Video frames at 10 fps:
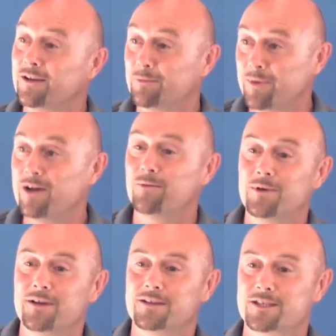and about
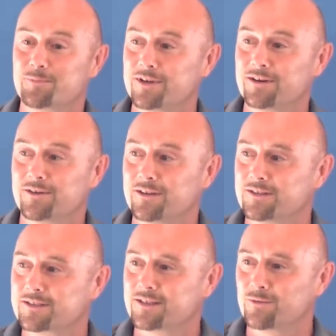my
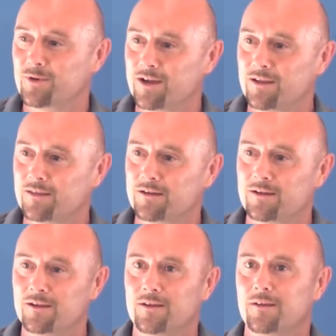experience in a way that